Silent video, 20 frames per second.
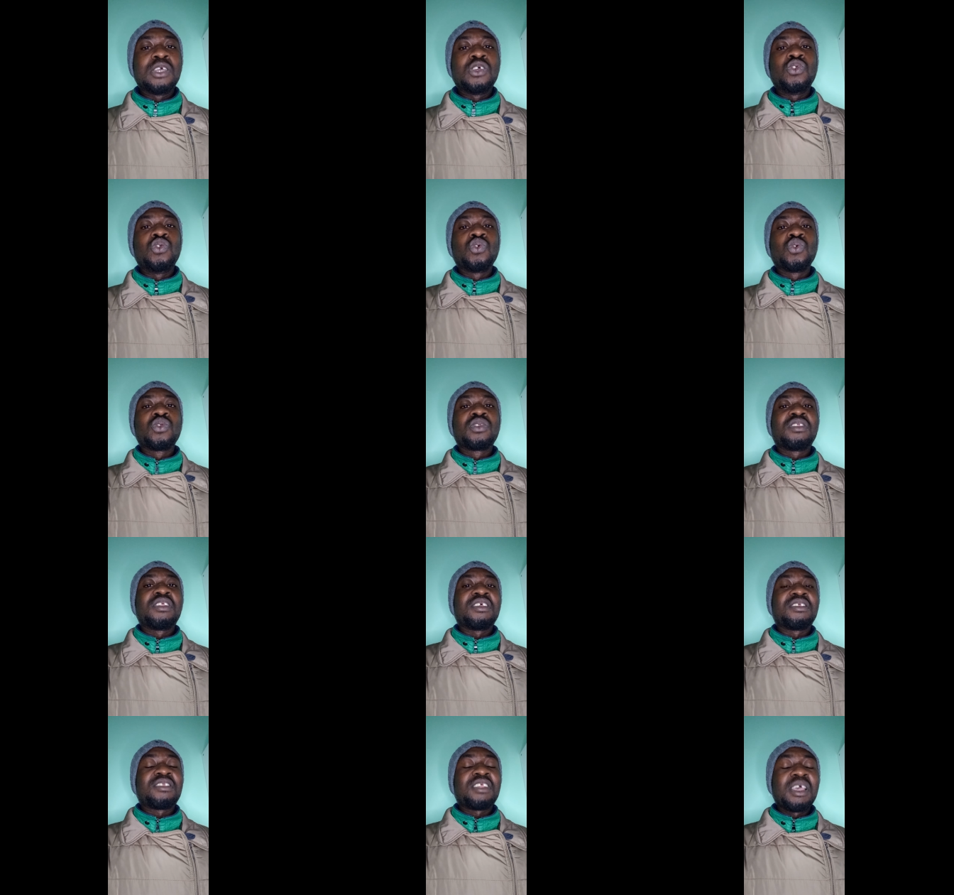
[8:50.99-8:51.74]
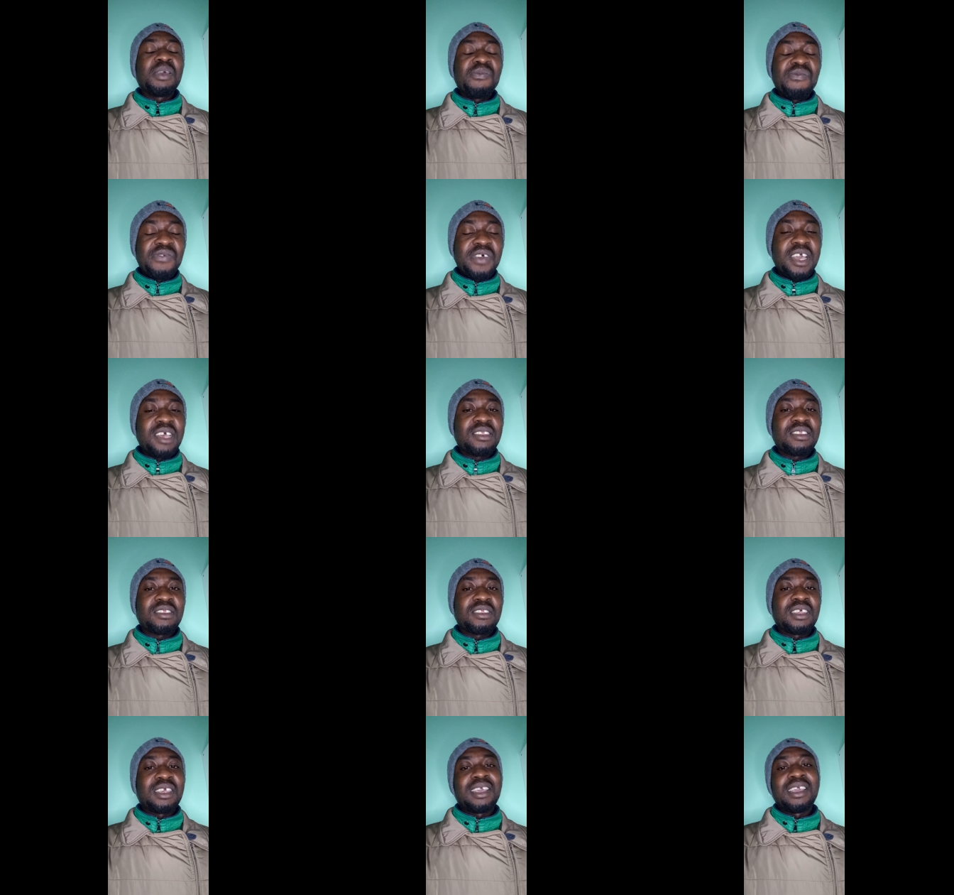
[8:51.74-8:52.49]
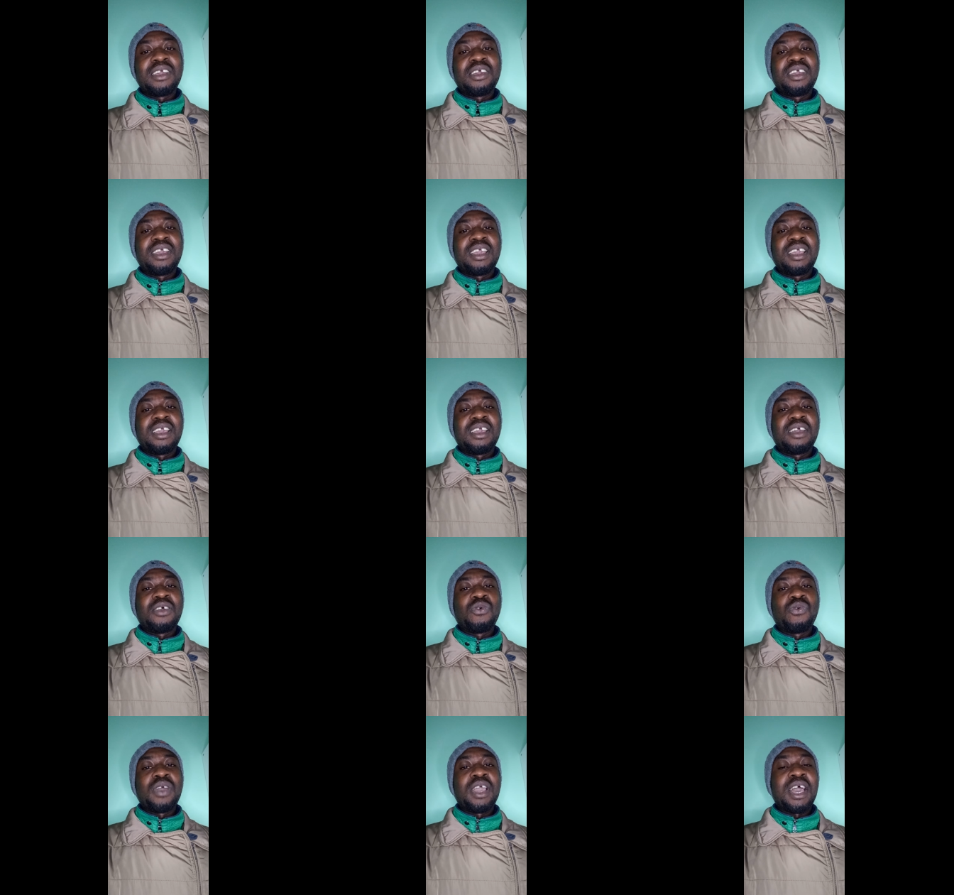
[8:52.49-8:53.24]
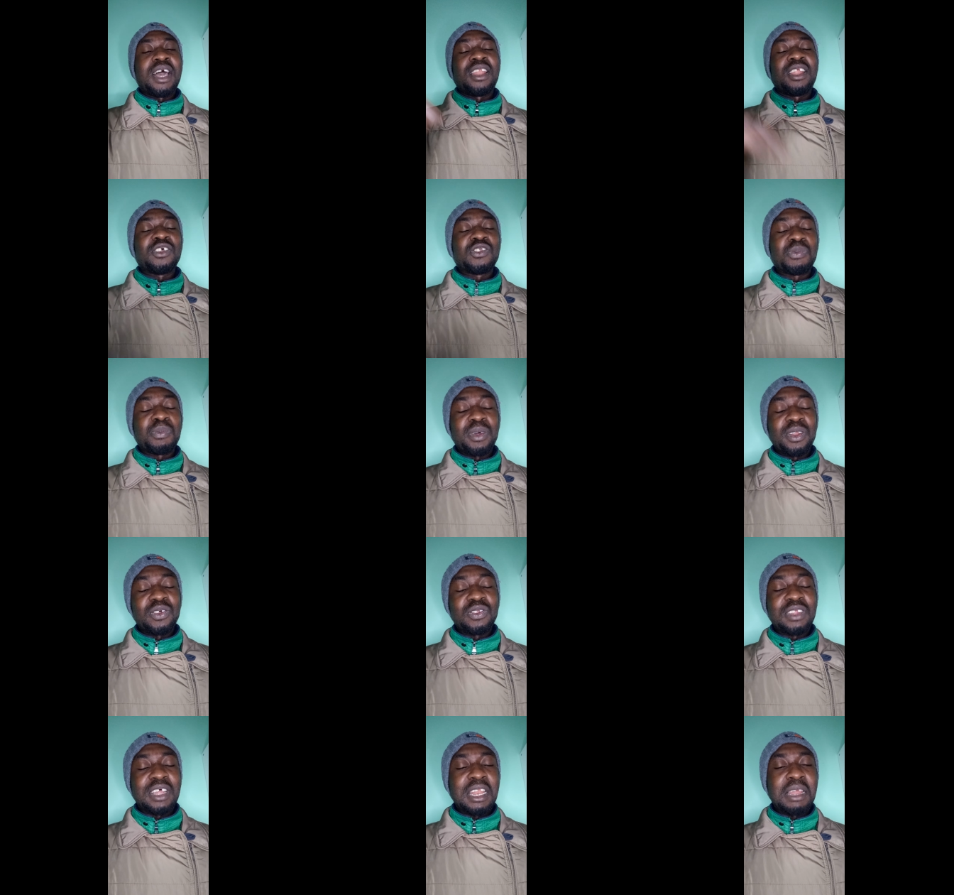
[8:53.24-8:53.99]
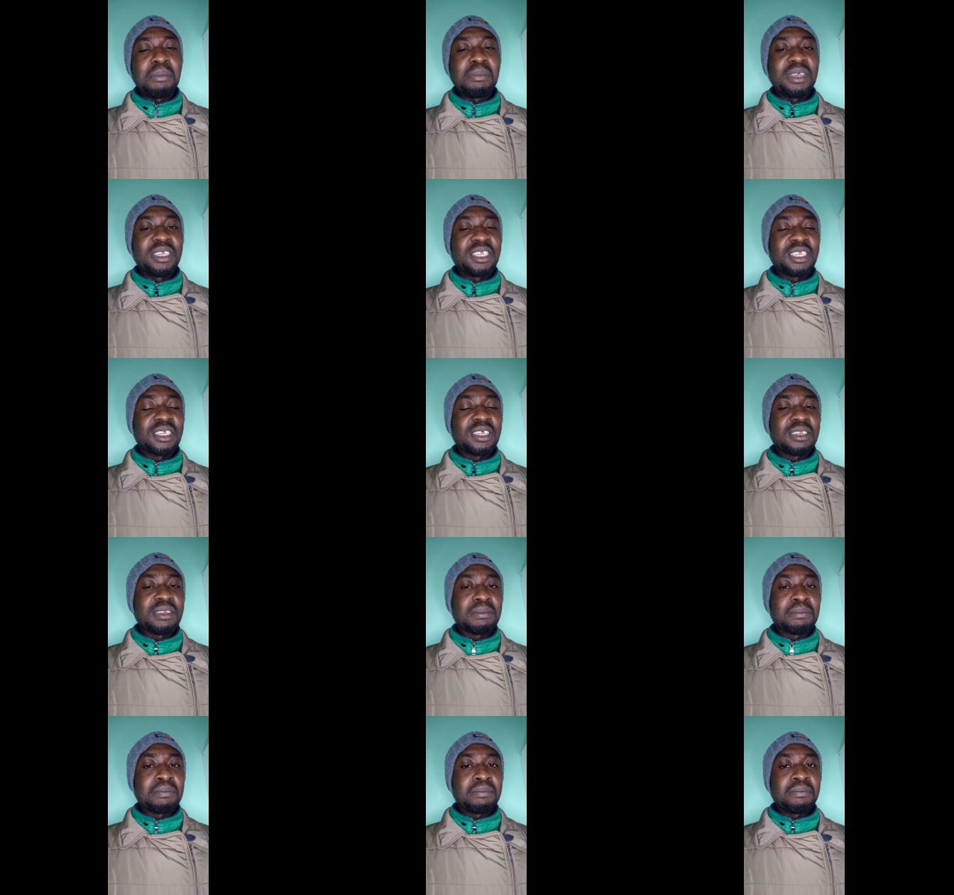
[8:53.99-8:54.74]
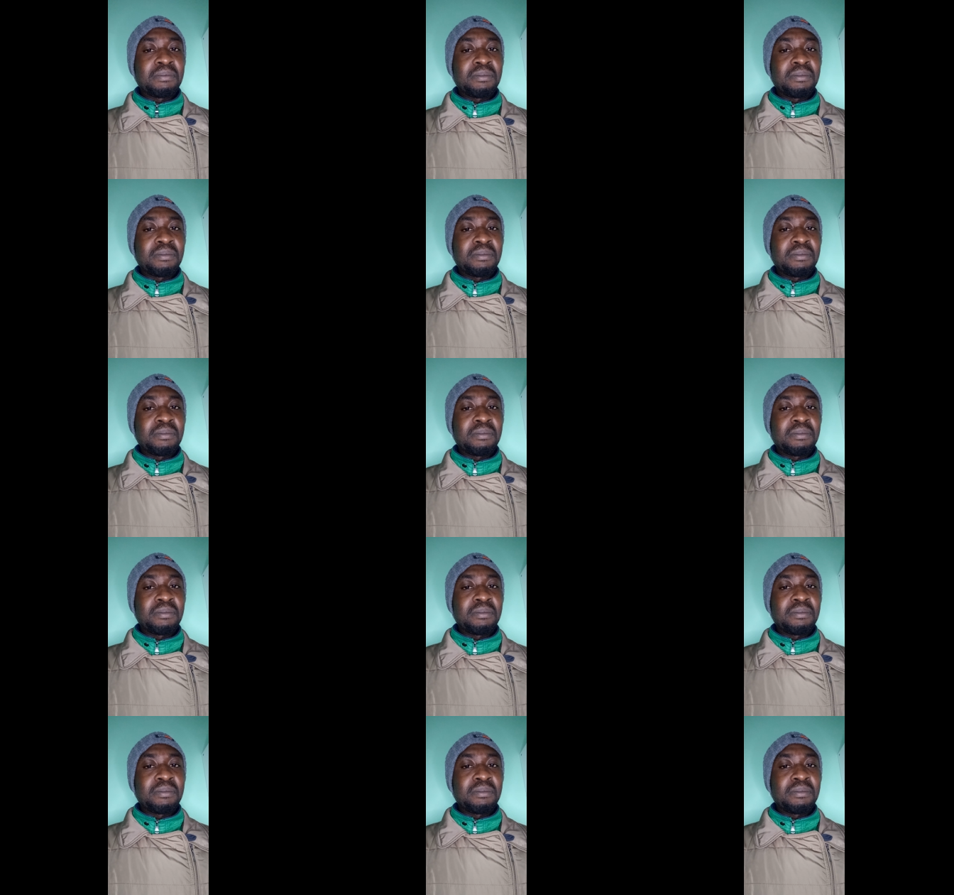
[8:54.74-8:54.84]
used the same verse where Allah subhanahu wa ta'ala mentioned